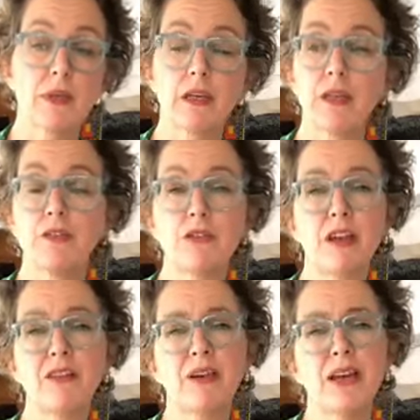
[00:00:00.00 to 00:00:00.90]

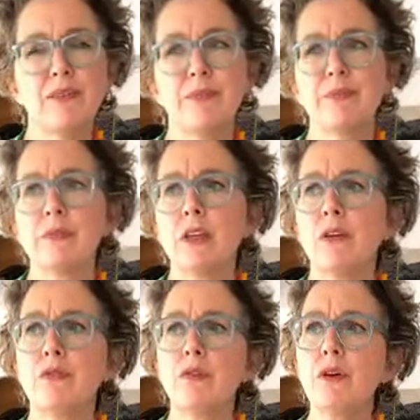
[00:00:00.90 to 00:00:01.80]
and
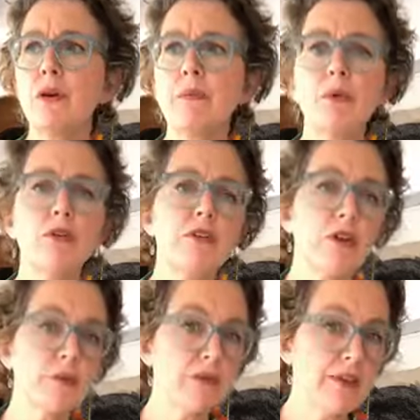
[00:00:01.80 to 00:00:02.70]
view it more as
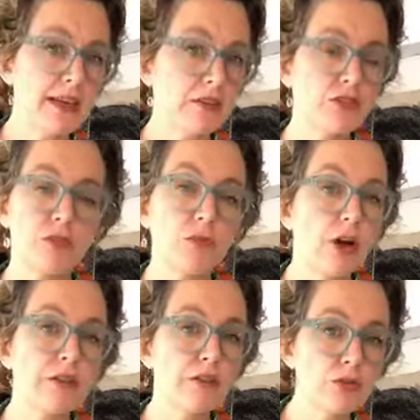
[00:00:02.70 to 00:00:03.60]
observation
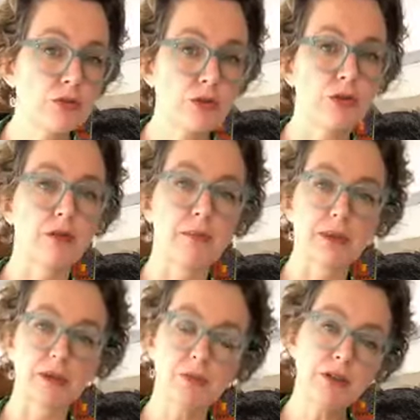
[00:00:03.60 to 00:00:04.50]
rather than drawing.
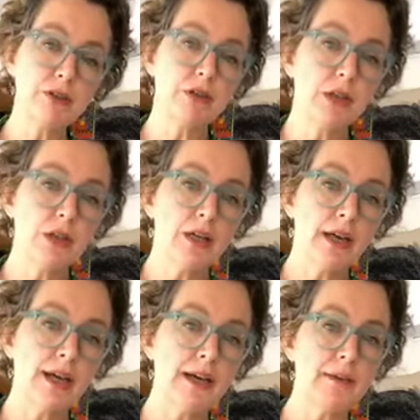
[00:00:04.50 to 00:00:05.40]
Because when you,
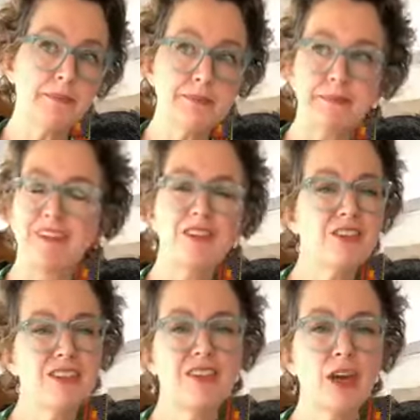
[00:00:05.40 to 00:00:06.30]
it's
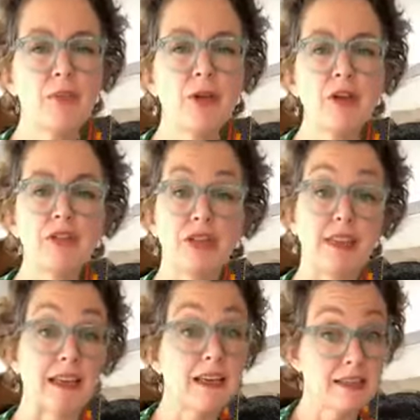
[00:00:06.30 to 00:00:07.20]
just a terminology
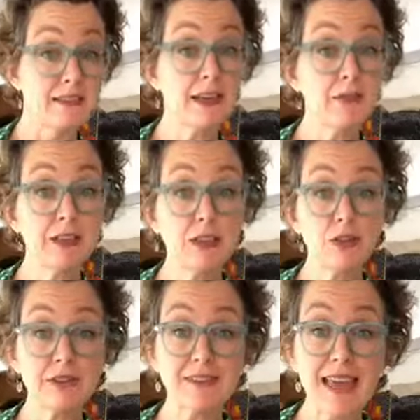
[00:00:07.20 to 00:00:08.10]
thing, it's definitely
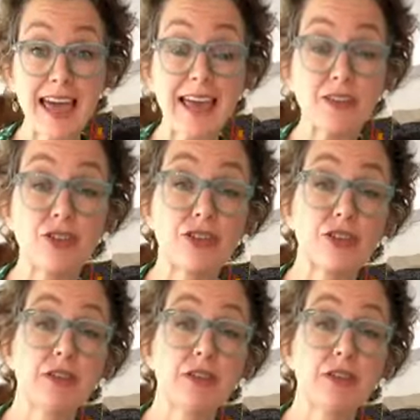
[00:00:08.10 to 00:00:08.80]
not sketch.